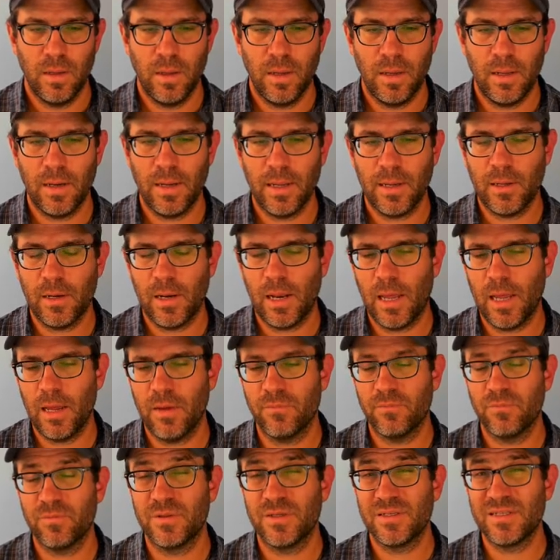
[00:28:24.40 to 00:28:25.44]
and I could
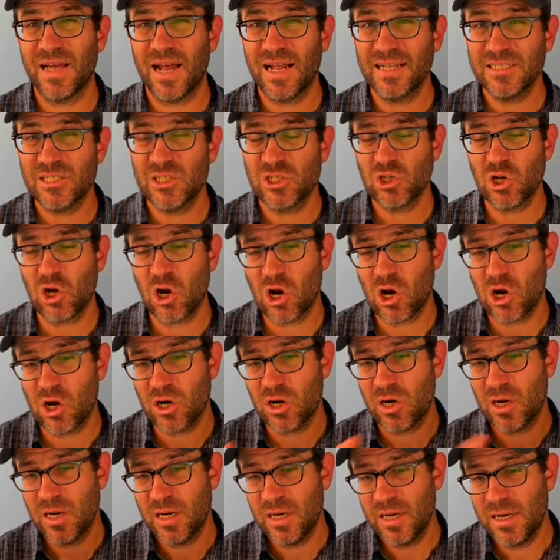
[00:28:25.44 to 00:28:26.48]
have the dot
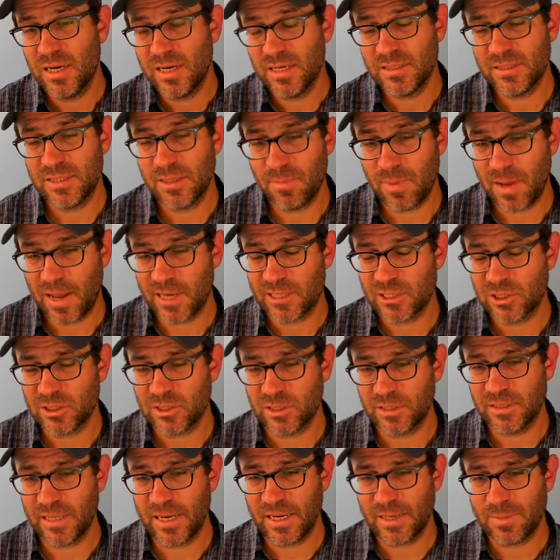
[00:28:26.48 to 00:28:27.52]
star to match
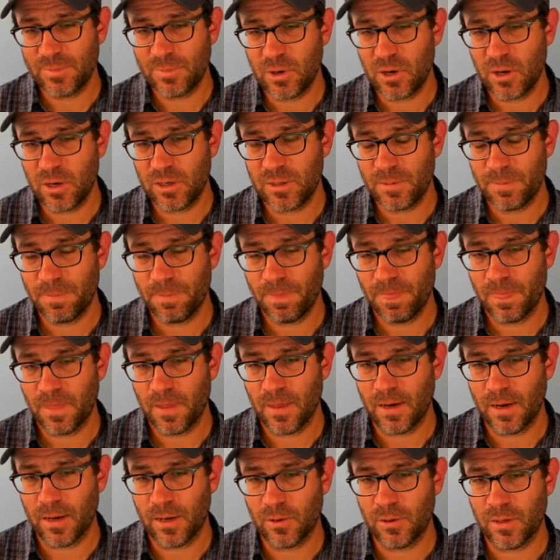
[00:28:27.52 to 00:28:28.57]
the data part,
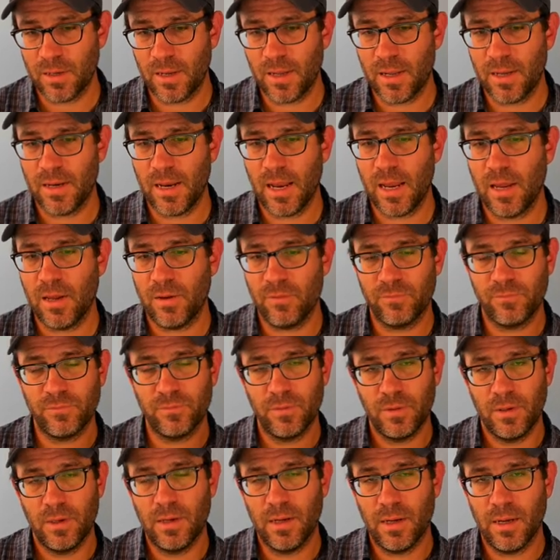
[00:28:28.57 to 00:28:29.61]
and I could again have
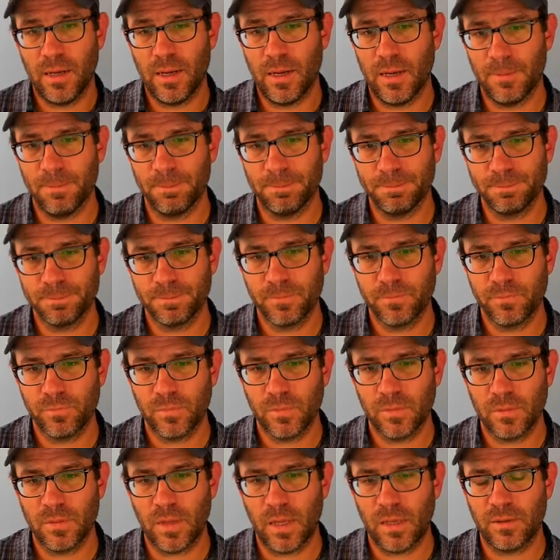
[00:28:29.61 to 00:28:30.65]
um,
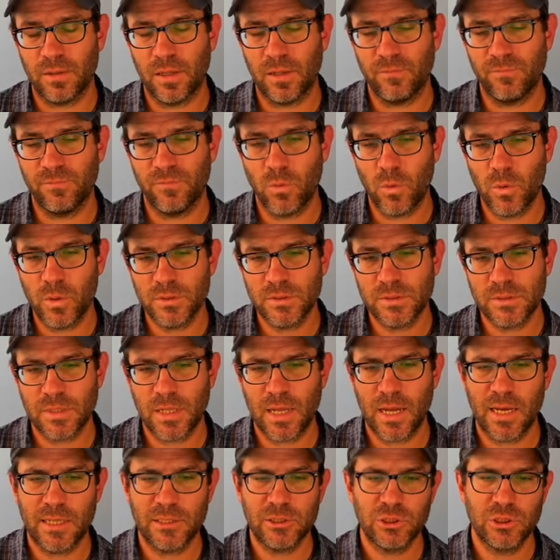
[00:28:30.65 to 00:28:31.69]
that, that forward
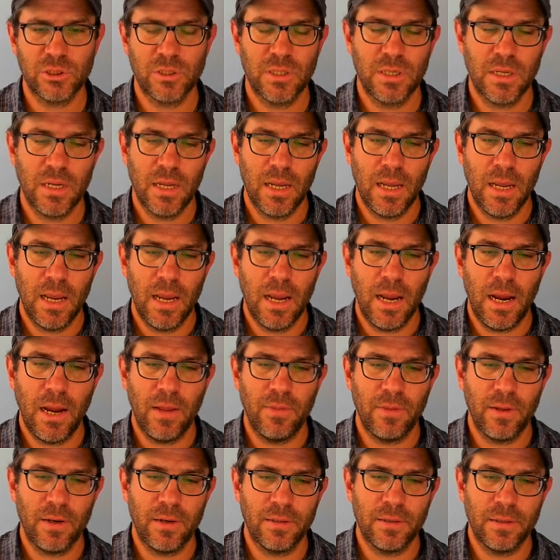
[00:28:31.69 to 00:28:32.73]
slash,
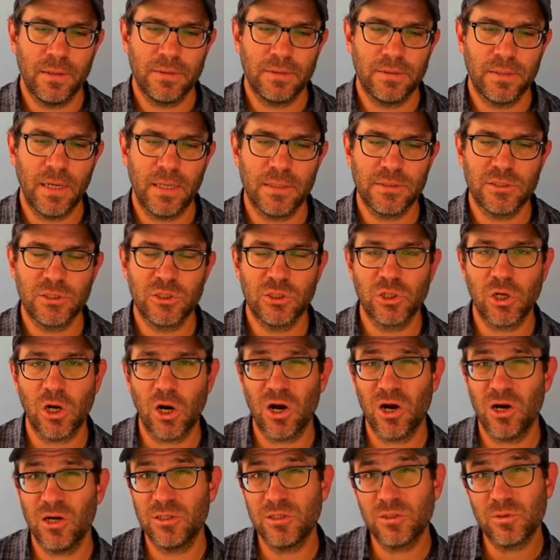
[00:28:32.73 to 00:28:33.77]
and then dot
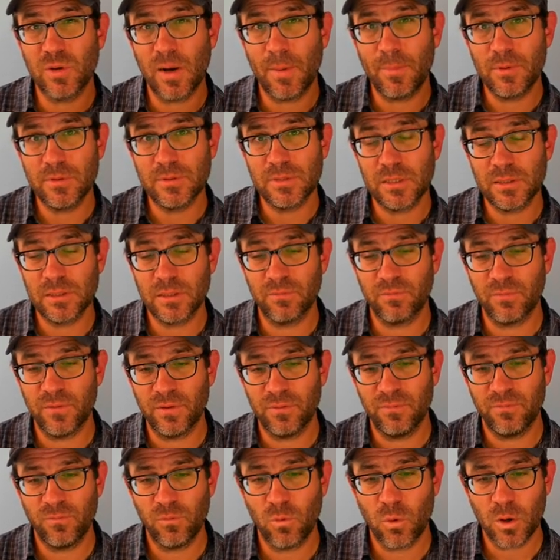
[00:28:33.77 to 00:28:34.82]
star to represent the
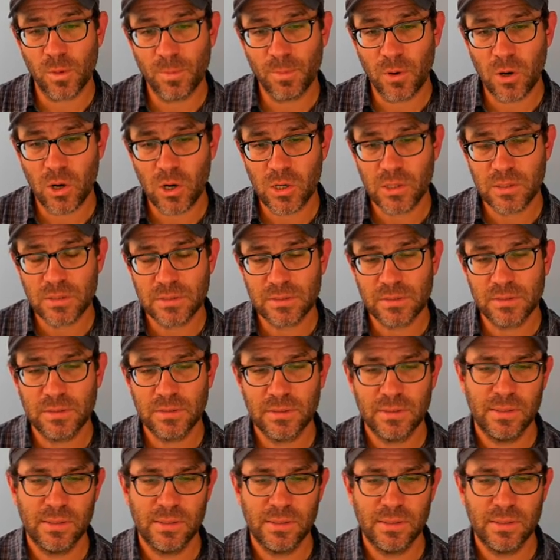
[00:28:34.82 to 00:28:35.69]
v4 part,